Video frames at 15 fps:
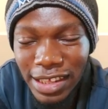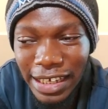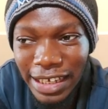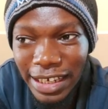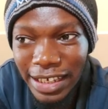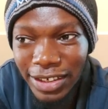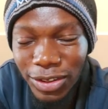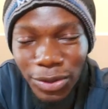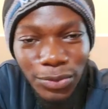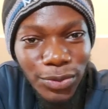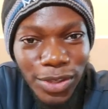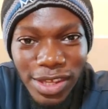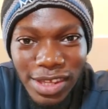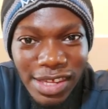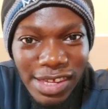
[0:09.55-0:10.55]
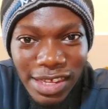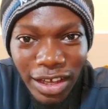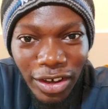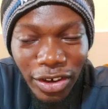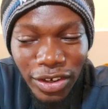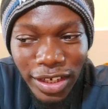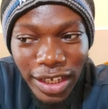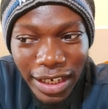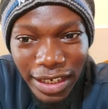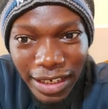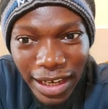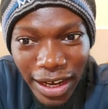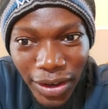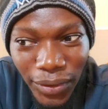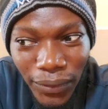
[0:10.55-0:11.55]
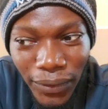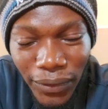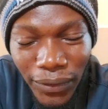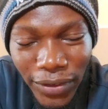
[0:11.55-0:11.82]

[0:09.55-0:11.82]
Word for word: like don't waste the second, hit it now.